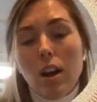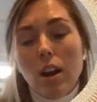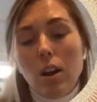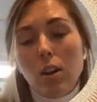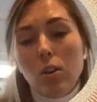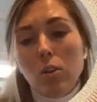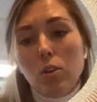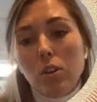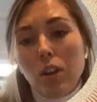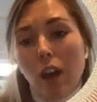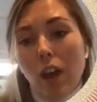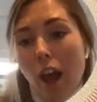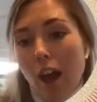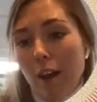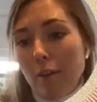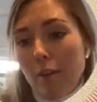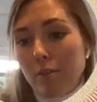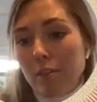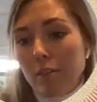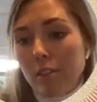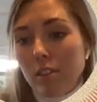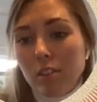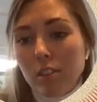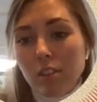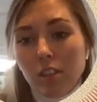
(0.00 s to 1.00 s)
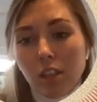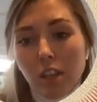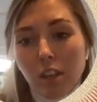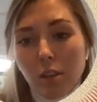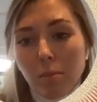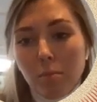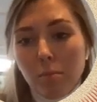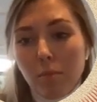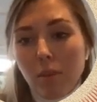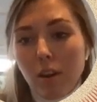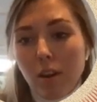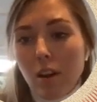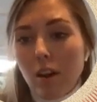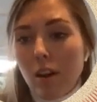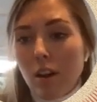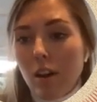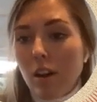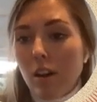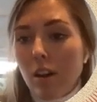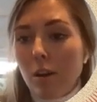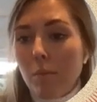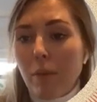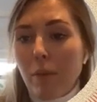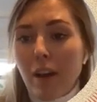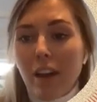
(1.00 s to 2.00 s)
could have the same
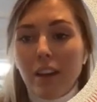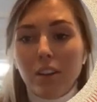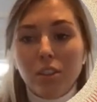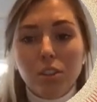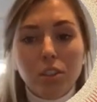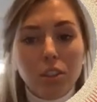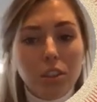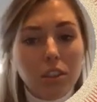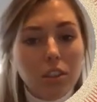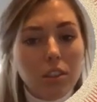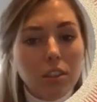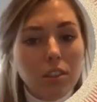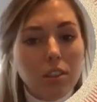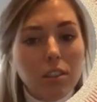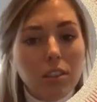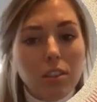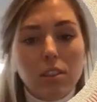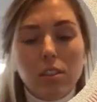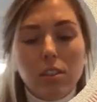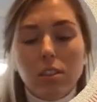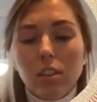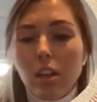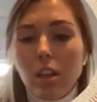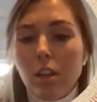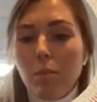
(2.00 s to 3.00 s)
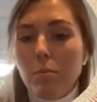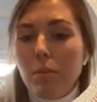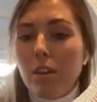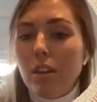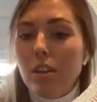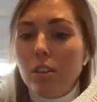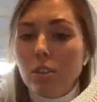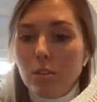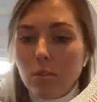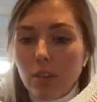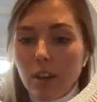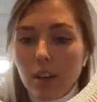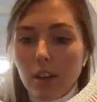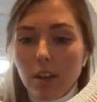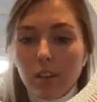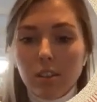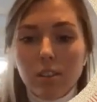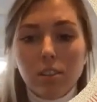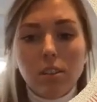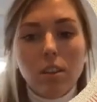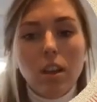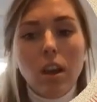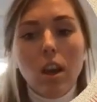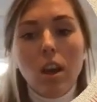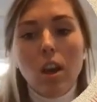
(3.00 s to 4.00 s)
passion, the same
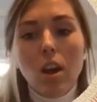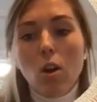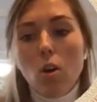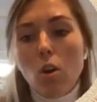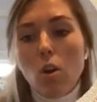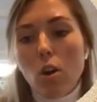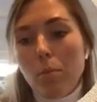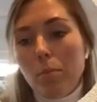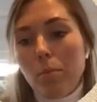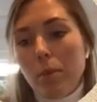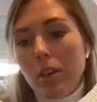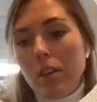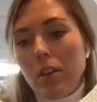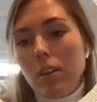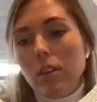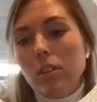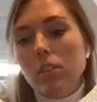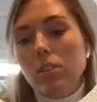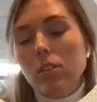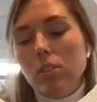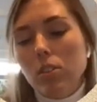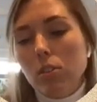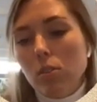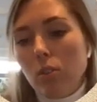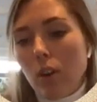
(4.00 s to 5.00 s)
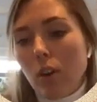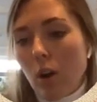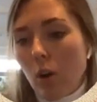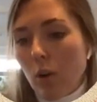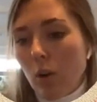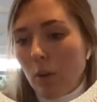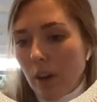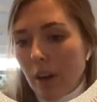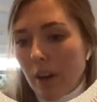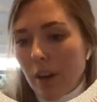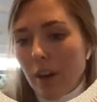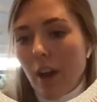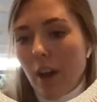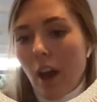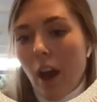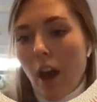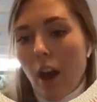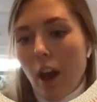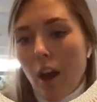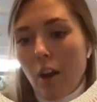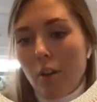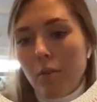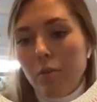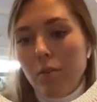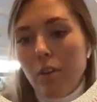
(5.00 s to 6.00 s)
interest, or because you already
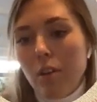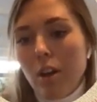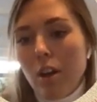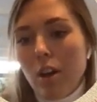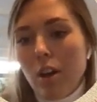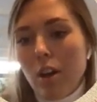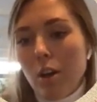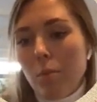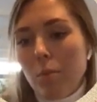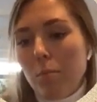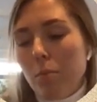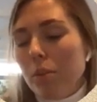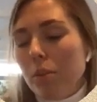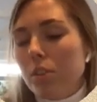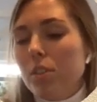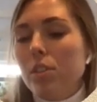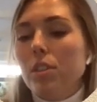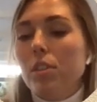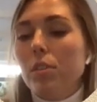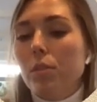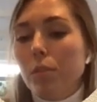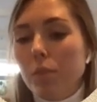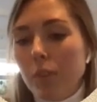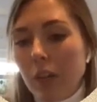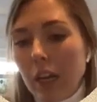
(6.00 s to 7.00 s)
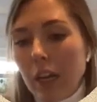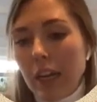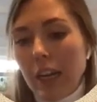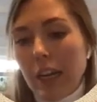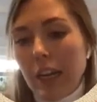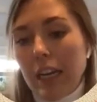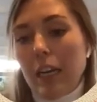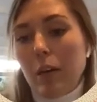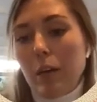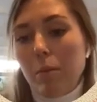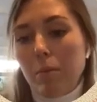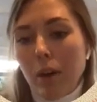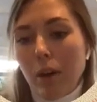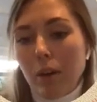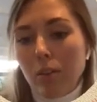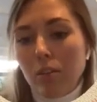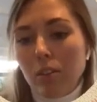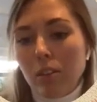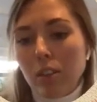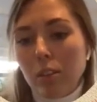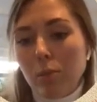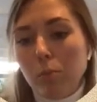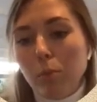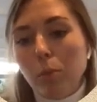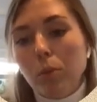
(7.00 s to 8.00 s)
have a positive feeling about
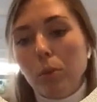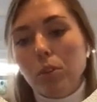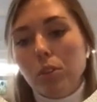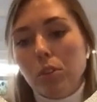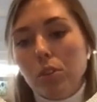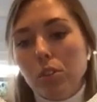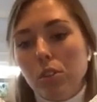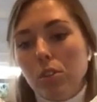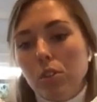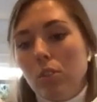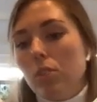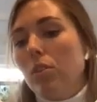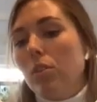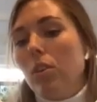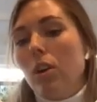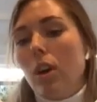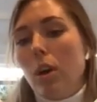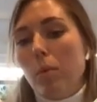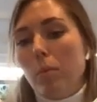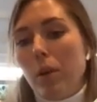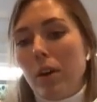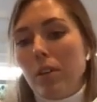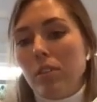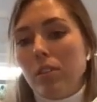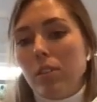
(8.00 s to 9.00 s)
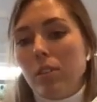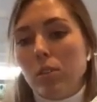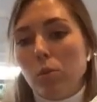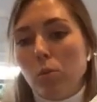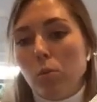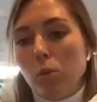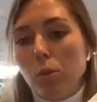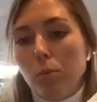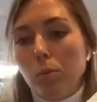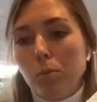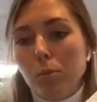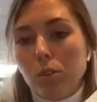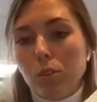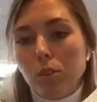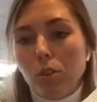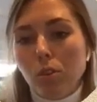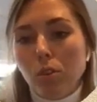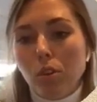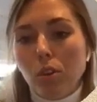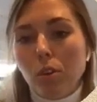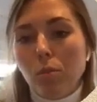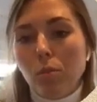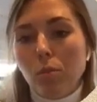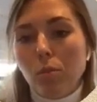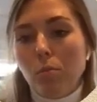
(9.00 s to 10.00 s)
this person or about this group, so
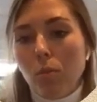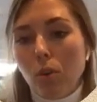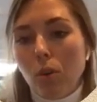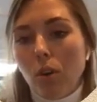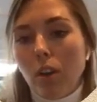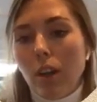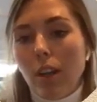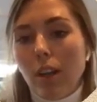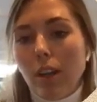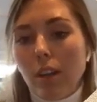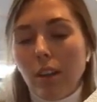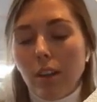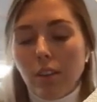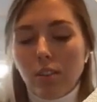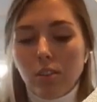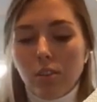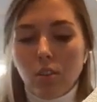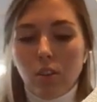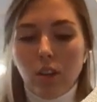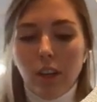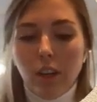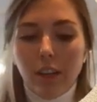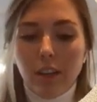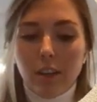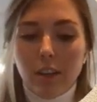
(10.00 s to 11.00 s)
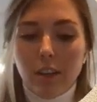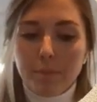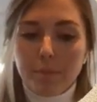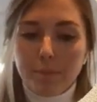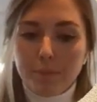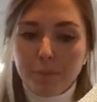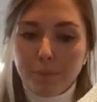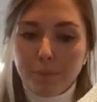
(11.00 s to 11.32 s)
you're more likely to click.